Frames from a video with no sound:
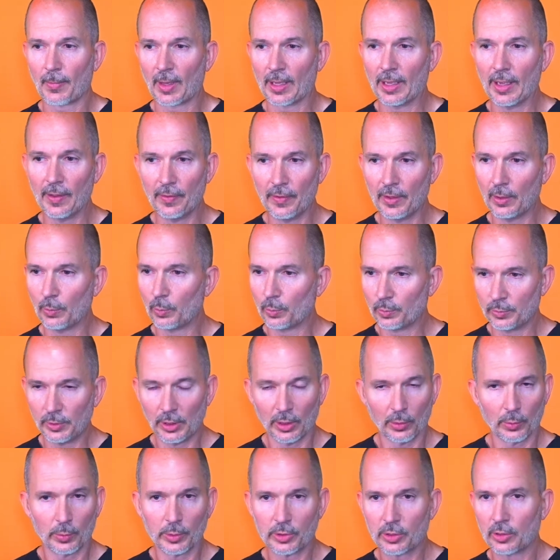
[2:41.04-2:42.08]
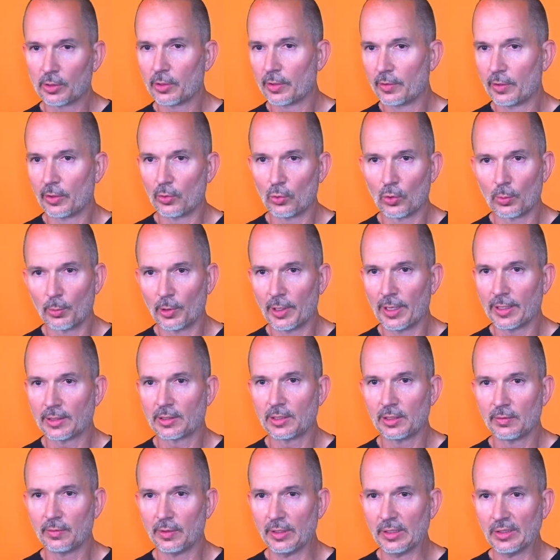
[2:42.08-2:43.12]
and then return to their normal
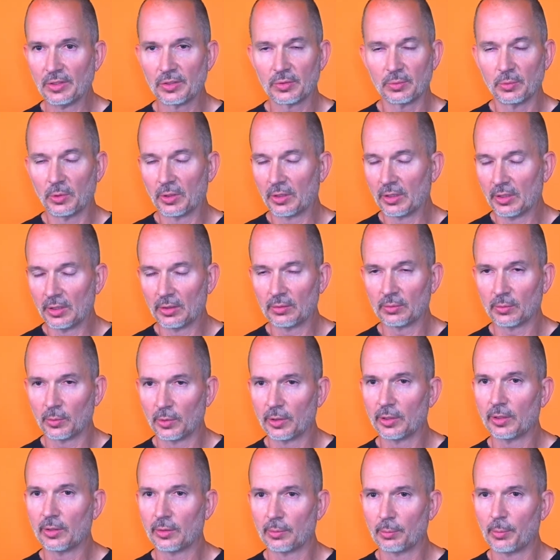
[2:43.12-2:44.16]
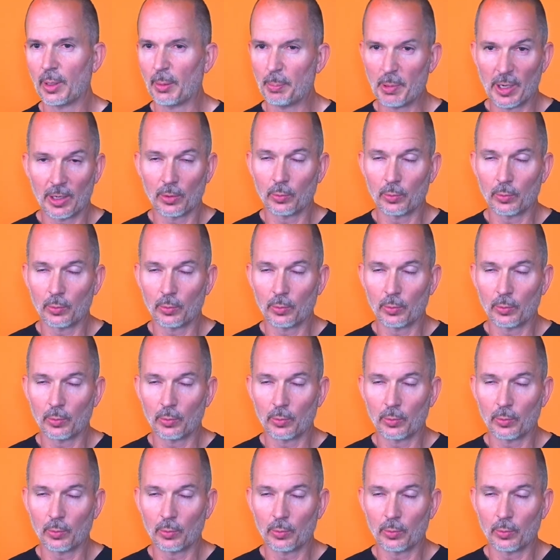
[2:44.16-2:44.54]
activities within about a